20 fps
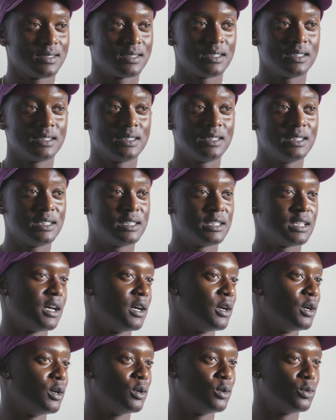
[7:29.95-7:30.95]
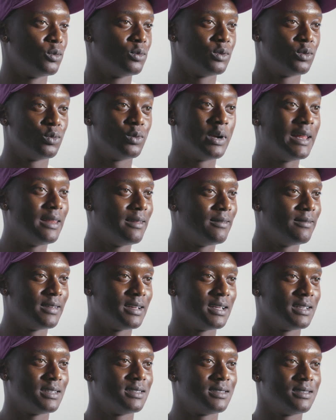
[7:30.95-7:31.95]
Because he's so
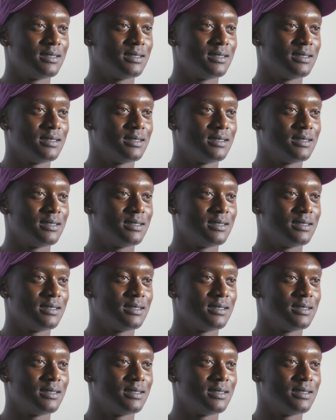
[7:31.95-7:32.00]
relevant.